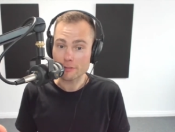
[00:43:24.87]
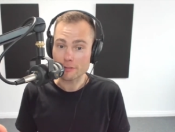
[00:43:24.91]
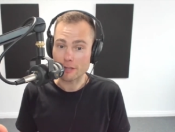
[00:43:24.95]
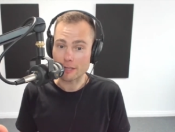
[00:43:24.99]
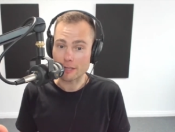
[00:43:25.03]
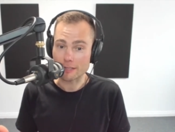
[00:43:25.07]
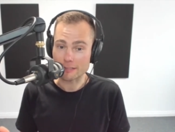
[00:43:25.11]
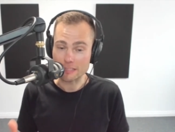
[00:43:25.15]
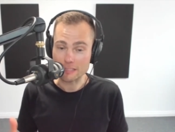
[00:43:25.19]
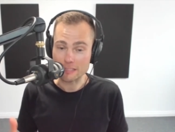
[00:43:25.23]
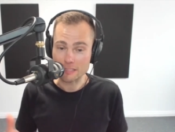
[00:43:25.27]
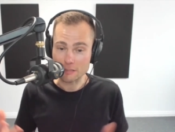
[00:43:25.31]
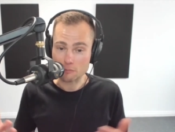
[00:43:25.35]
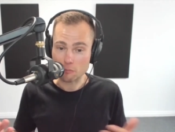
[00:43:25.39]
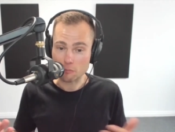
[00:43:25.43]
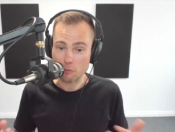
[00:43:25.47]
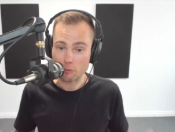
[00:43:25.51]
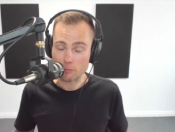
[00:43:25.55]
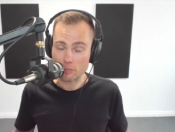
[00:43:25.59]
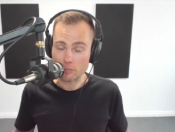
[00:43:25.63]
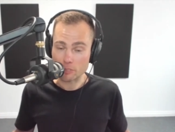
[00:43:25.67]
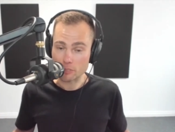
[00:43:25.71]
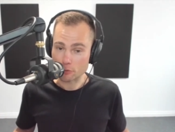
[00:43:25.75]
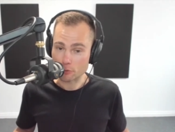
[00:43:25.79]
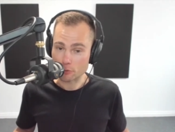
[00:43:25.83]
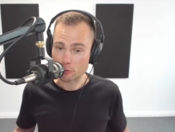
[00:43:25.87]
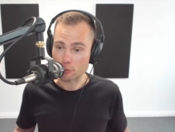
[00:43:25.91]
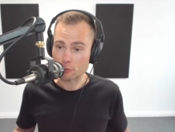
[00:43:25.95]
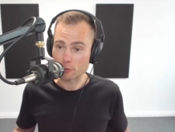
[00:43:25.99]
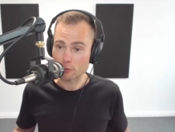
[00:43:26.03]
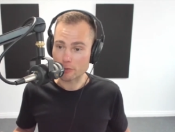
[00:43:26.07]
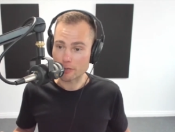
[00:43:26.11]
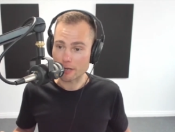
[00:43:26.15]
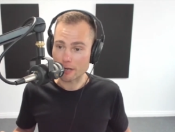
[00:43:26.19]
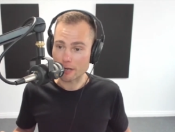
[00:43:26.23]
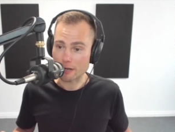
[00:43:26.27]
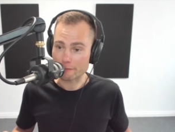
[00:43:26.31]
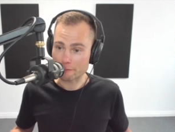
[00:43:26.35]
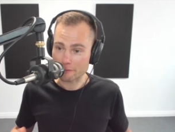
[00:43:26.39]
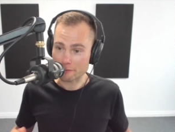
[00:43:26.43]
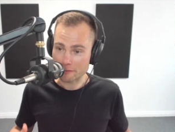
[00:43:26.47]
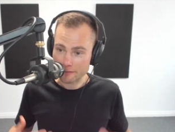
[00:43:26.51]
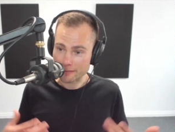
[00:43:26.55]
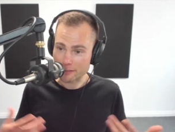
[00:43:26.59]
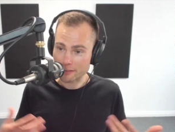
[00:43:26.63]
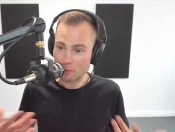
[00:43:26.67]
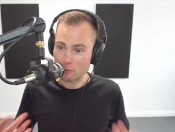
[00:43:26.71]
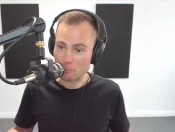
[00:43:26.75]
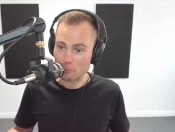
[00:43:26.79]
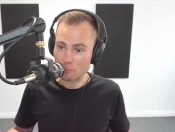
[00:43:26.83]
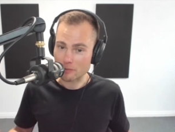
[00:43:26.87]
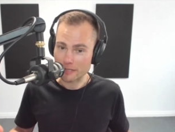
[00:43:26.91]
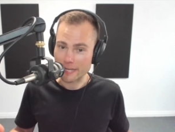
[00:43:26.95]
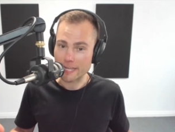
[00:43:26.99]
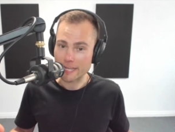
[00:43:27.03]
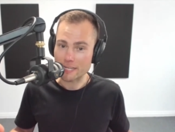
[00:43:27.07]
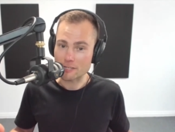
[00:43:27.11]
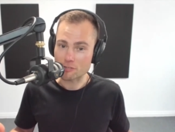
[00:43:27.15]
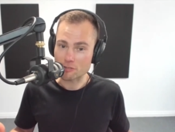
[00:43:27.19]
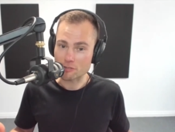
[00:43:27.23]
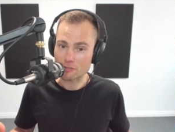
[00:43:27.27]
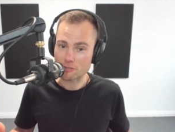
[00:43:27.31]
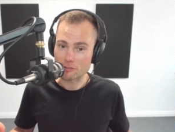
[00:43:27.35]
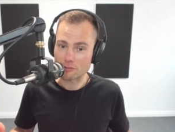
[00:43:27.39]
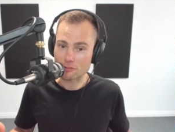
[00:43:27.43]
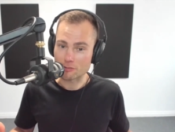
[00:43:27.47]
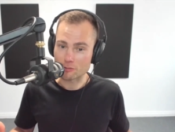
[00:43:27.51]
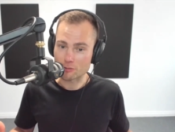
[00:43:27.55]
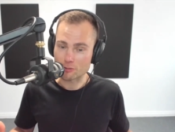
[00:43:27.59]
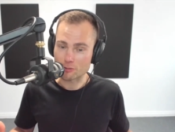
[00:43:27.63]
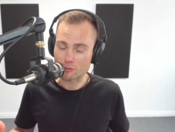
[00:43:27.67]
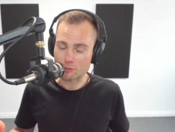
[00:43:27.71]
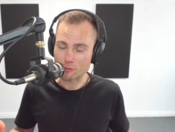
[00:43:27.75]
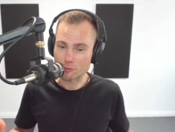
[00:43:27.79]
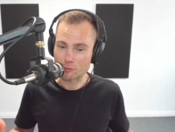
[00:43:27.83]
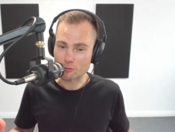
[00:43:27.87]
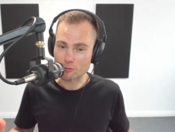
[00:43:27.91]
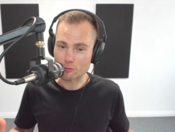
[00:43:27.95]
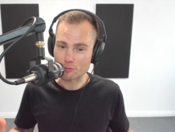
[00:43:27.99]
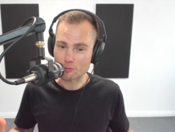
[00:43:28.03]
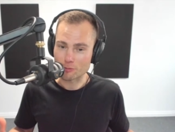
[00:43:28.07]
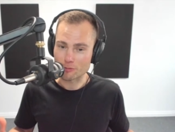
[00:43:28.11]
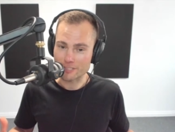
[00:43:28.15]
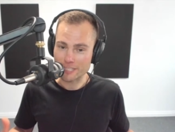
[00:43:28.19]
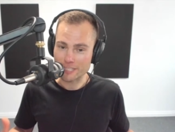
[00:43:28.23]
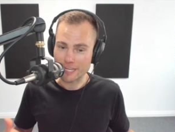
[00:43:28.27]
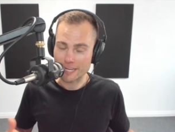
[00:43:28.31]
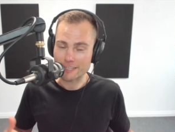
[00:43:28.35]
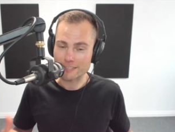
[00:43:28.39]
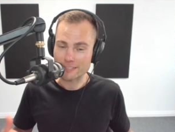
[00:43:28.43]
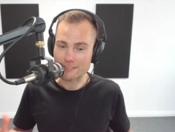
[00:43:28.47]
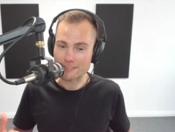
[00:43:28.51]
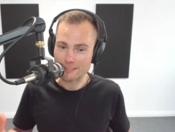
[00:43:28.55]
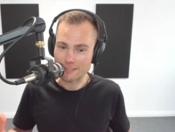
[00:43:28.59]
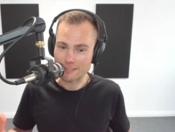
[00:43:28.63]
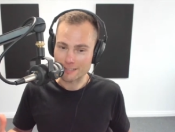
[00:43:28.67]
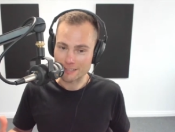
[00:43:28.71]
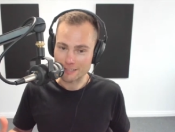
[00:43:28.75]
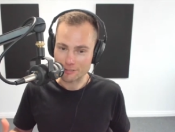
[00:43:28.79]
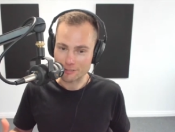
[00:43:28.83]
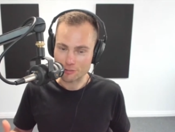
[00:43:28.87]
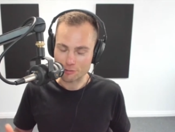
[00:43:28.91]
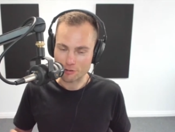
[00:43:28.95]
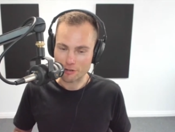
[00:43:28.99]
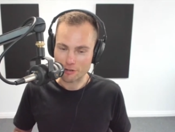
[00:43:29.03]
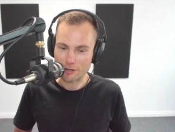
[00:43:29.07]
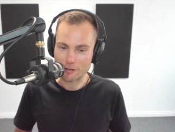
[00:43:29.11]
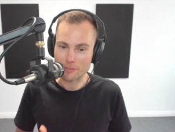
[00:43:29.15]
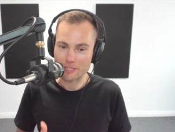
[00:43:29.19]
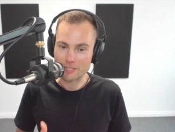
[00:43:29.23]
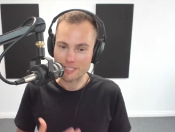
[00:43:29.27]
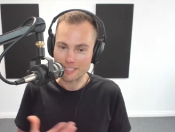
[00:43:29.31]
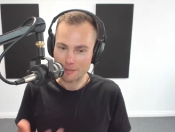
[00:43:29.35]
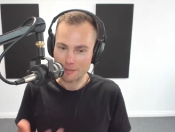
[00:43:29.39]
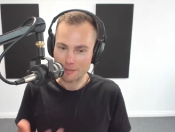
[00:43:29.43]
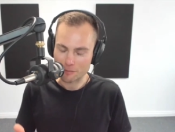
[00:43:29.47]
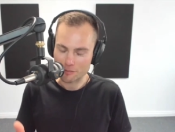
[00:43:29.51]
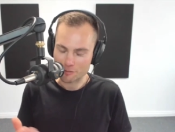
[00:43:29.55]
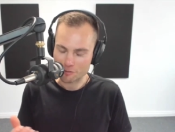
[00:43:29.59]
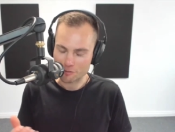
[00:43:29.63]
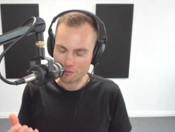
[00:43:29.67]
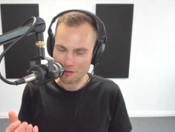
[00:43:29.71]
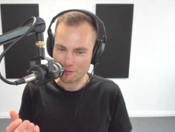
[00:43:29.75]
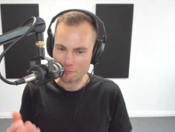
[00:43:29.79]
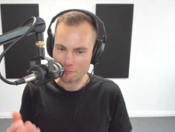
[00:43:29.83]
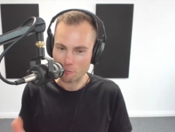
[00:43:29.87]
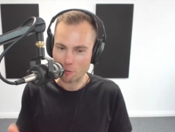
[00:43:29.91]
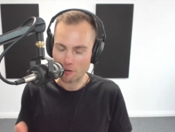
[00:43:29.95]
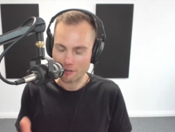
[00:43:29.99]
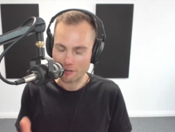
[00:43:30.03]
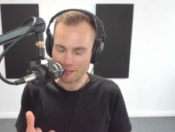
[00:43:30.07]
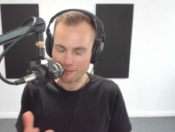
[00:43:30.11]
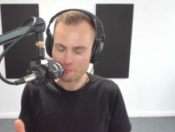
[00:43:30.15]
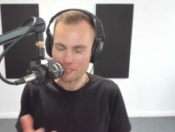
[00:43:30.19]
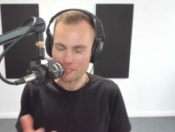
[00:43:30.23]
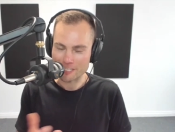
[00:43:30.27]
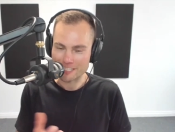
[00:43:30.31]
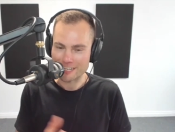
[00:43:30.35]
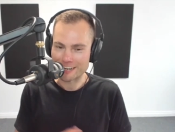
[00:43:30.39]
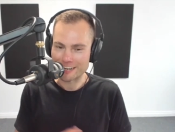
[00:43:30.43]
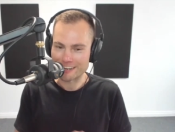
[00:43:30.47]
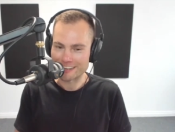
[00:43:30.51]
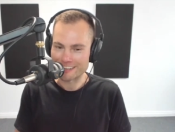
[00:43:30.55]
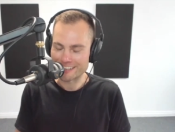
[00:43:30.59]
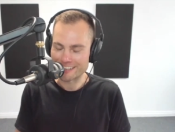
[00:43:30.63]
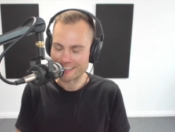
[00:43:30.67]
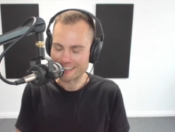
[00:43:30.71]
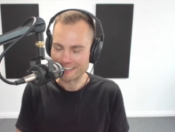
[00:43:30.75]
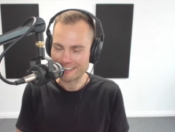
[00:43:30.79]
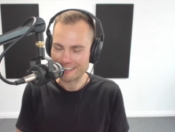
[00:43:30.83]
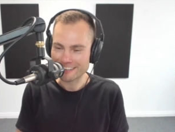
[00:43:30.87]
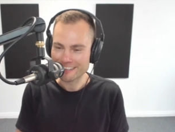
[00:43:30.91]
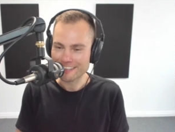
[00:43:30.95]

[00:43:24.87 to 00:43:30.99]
Like, mm. this is what we do. I feel an obligation to take it to the extreme and demonstrate what can be done here.